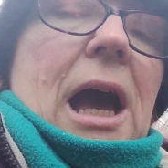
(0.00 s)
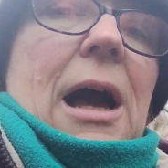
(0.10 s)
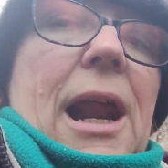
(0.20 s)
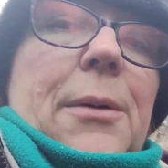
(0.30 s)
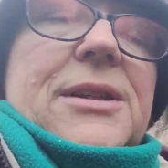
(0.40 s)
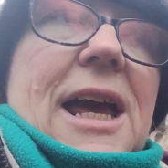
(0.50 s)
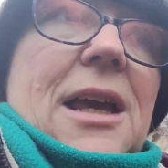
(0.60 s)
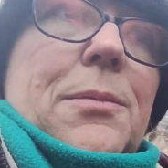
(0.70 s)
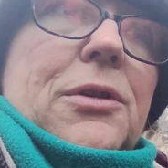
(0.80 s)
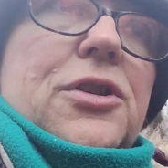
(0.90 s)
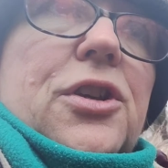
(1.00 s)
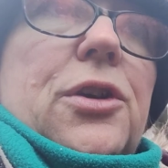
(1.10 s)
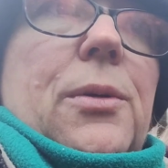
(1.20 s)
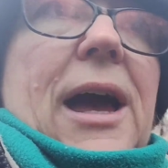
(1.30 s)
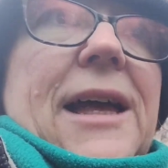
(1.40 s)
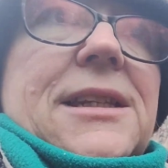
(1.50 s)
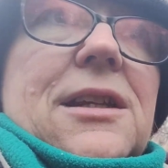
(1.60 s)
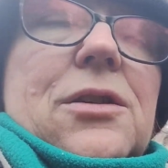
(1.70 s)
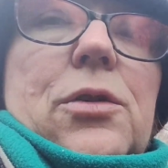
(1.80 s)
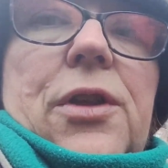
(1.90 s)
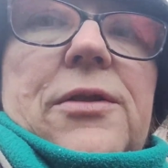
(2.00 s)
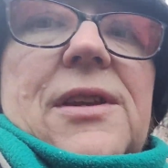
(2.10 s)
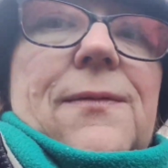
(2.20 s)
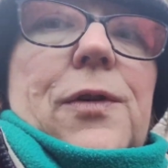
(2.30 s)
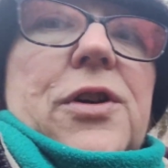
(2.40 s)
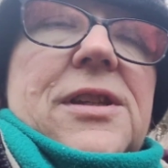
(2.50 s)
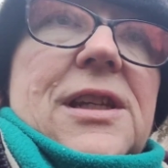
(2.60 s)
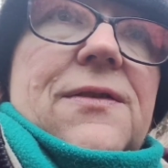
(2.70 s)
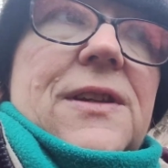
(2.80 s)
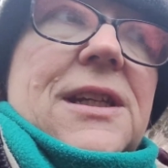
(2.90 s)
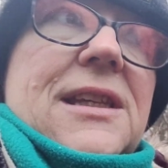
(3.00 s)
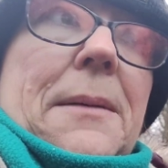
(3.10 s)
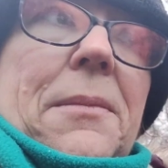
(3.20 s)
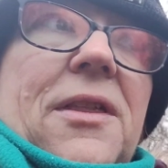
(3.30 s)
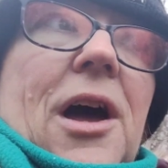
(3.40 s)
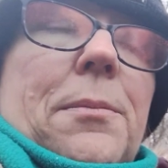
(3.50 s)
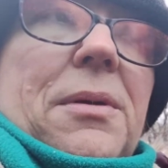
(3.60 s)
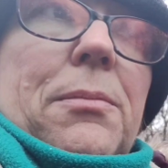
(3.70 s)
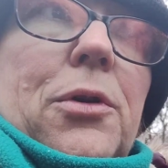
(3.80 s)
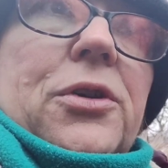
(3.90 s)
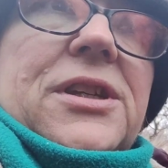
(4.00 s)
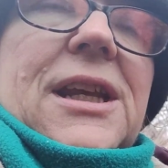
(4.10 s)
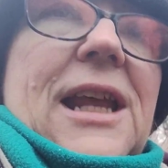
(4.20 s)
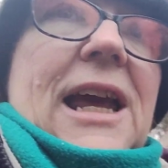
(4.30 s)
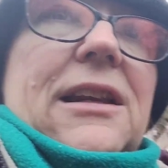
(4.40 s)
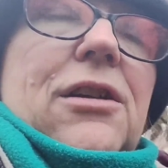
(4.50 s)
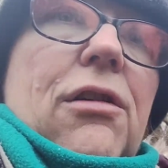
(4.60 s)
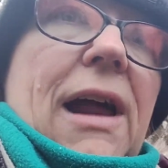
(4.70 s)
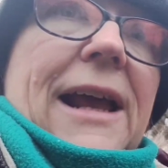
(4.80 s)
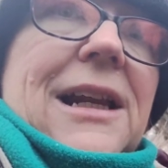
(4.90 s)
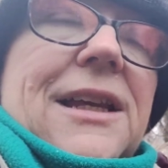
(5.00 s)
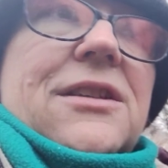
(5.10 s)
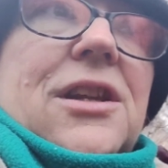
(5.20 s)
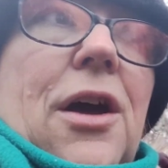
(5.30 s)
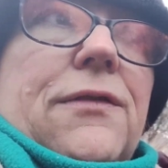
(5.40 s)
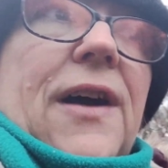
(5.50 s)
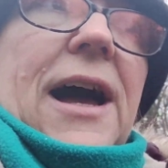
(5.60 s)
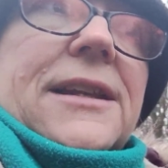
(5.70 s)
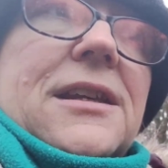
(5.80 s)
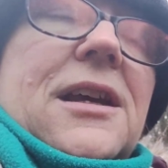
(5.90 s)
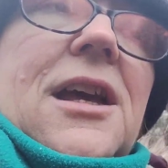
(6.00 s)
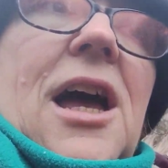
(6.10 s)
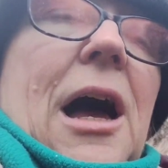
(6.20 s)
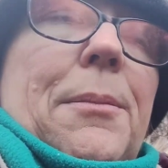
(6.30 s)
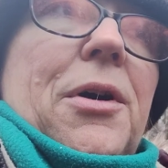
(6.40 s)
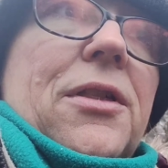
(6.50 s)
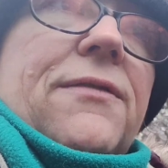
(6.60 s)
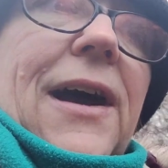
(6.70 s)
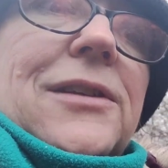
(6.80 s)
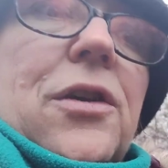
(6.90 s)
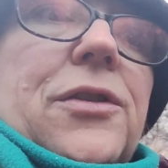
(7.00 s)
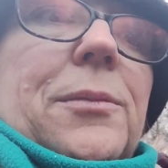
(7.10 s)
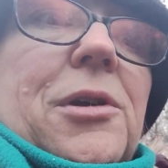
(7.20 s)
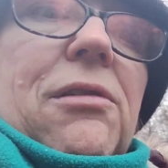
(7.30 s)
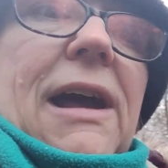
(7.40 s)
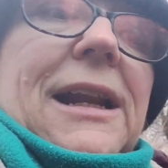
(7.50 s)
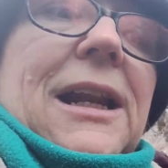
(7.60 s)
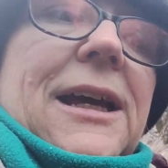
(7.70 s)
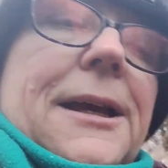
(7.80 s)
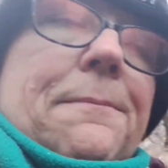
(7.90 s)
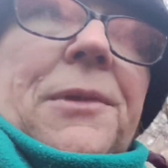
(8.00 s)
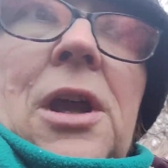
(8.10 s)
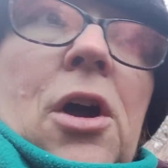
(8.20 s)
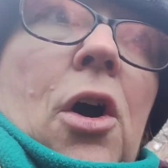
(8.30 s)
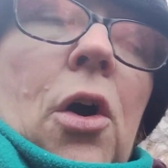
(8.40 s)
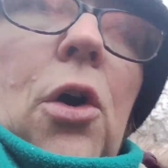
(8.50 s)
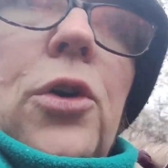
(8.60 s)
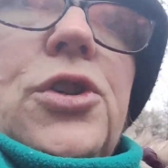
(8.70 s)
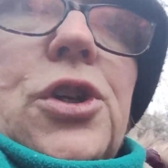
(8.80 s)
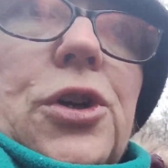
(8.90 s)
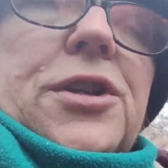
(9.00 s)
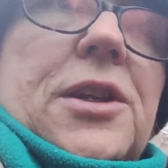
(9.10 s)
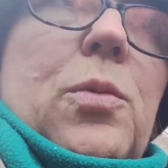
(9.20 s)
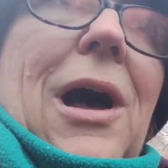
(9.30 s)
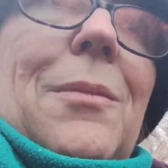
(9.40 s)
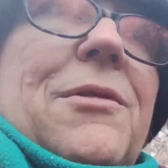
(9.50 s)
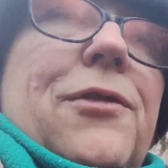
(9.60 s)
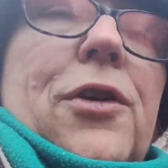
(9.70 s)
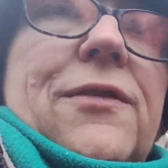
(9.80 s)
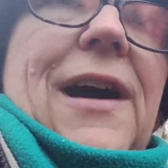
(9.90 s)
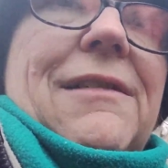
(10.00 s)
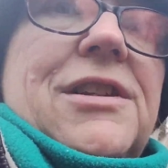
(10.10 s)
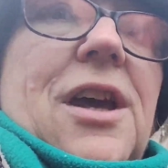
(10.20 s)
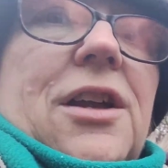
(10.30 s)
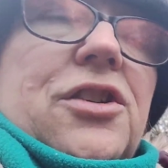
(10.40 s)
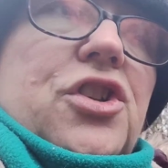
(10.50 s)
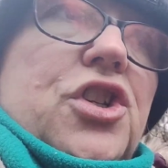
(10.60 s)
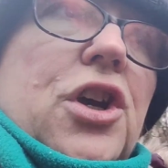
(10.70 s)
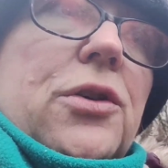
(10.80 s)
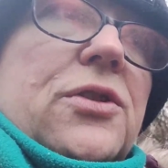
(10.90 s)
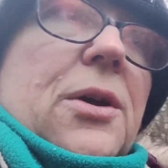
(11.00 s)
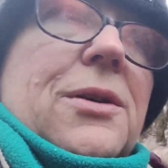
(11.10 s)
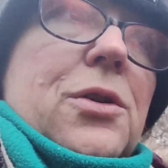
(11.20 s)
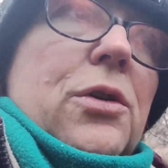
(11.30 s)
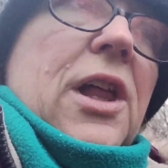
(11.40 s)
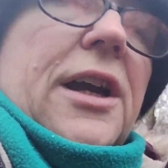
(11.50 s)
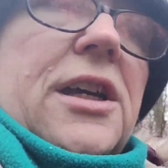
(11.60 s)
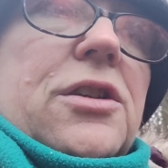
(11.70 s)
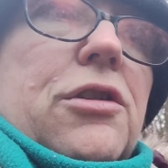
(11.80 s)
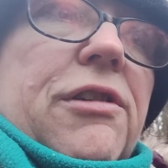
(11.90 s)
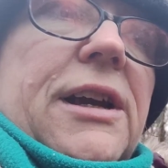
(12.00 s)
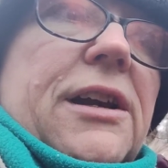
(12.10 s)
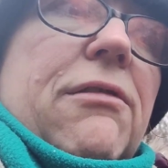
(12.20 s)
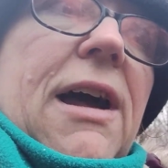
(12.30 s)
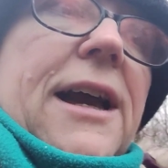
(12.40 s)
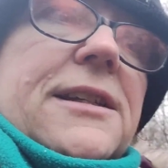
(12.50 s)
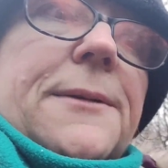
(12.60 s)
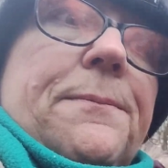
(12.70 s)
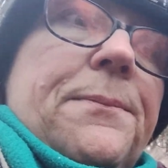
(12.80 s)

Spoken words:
and I was able to edit all those invoices for December that had been brought in incorrectly as no VAT and put the VAT on them correctly. All sorted well before the VAT return is due, so it's all hunky-dory and correct.